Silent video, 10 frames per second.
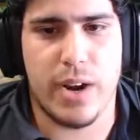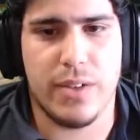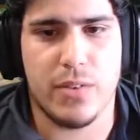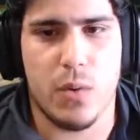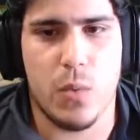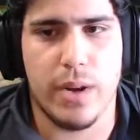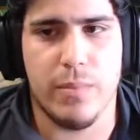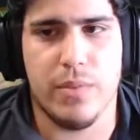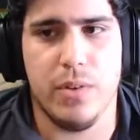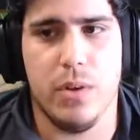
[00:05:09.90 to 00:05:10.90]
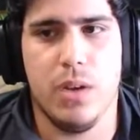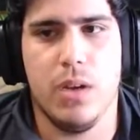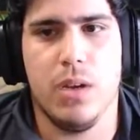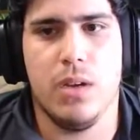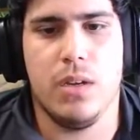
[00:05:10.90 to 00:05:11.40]
so I want him to,
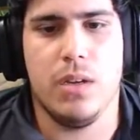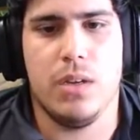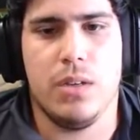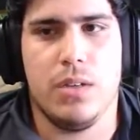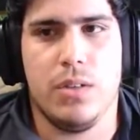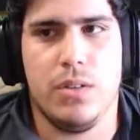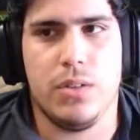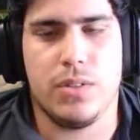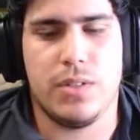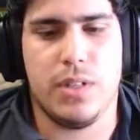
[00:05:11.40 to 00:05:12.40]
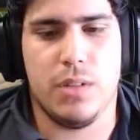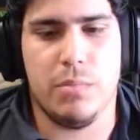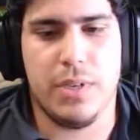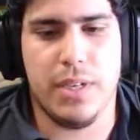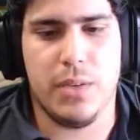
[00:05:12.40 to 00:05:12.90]
still
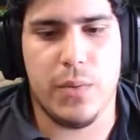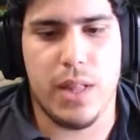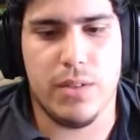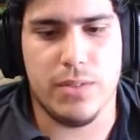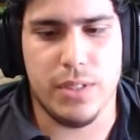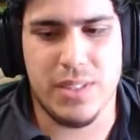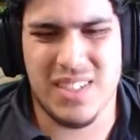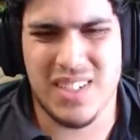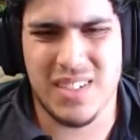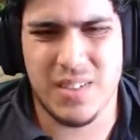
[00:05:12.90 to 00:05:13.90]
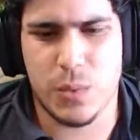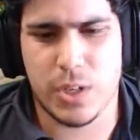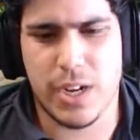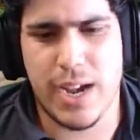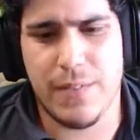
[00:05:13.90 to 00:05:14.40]
be relevant. We're
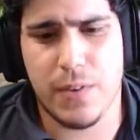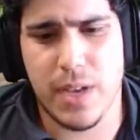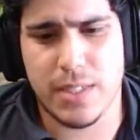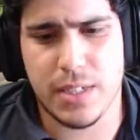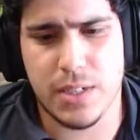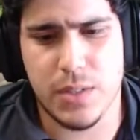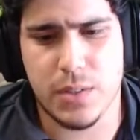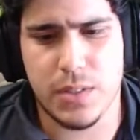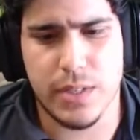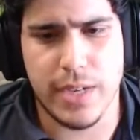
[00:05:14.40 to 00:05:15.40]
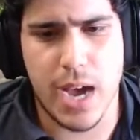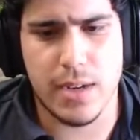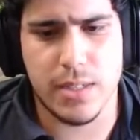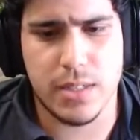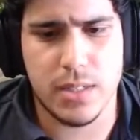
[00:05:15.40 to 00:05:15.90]
gonna have to execute the
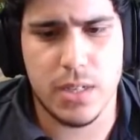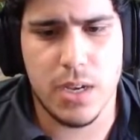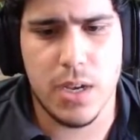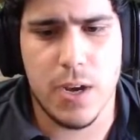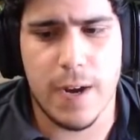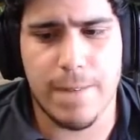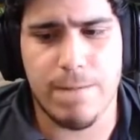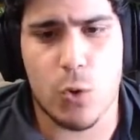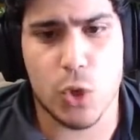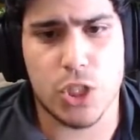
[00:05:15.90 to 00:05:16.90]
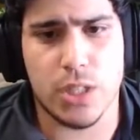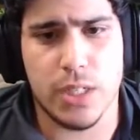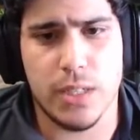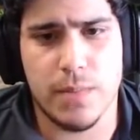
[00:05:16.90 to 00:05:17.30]
Giannis, unfortunately.